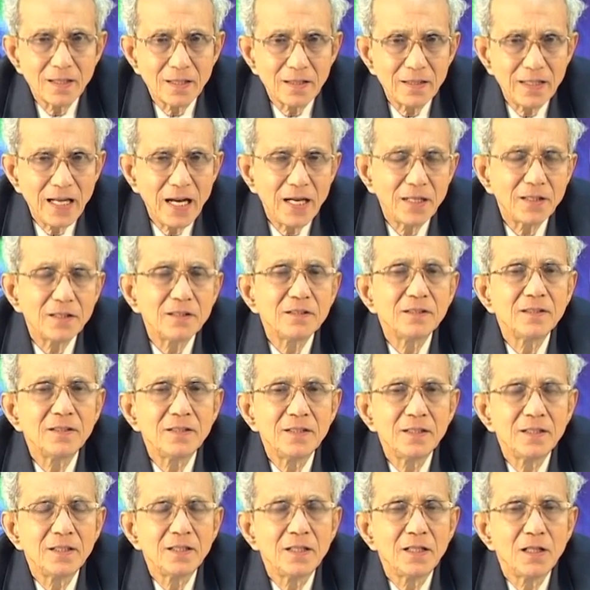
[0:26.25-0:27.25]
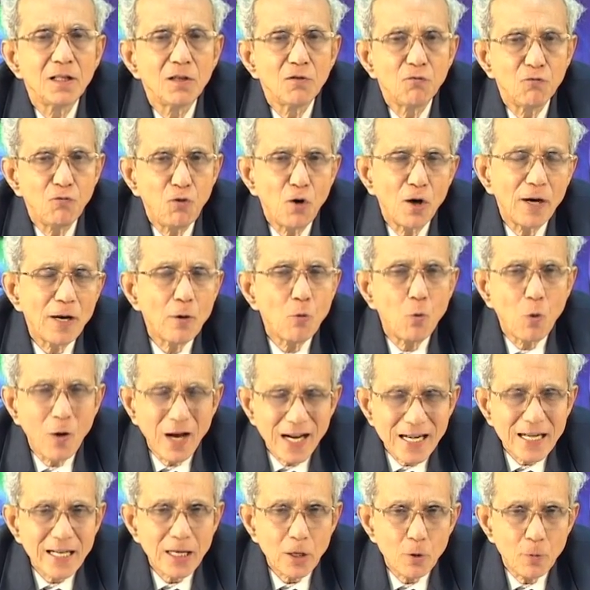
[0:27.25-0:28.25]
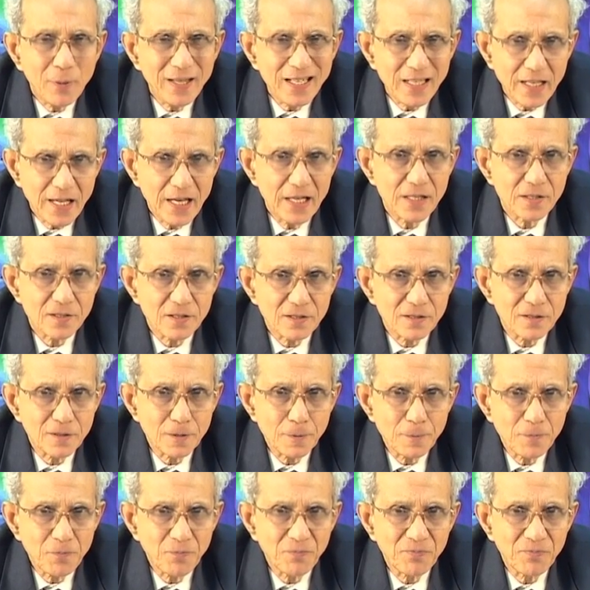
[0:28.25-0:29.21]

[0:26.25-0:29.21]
that for a one qubit case,